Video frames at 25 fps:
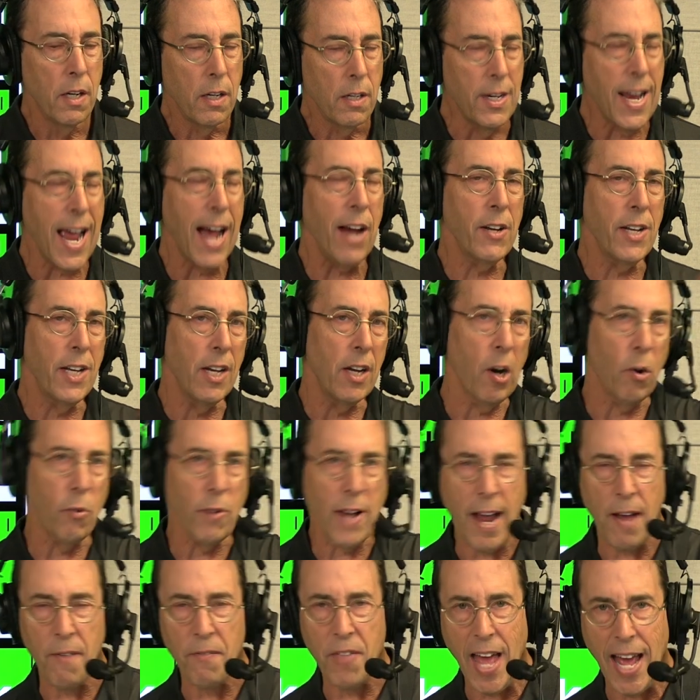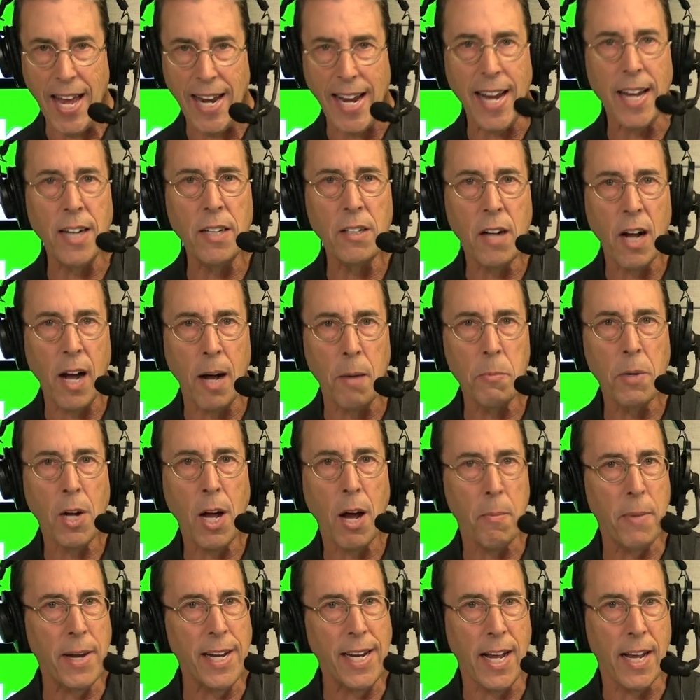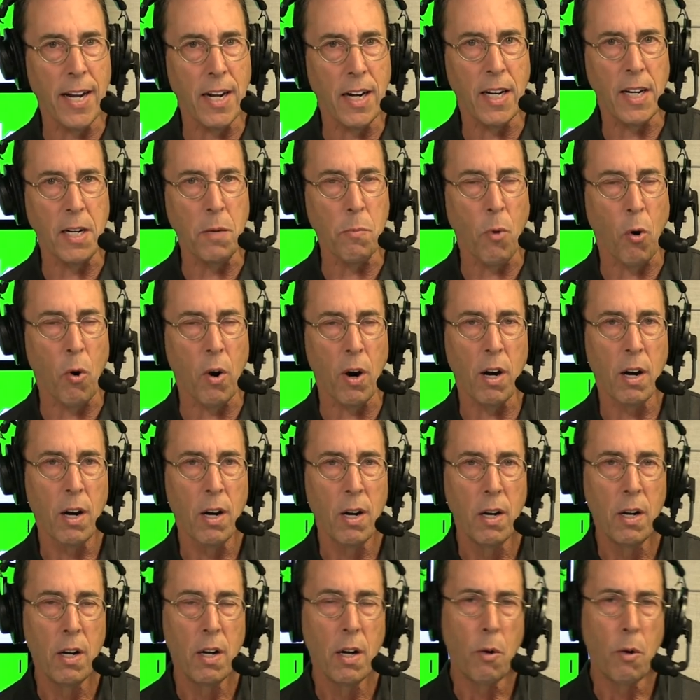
now you don't have that income coming in anymore.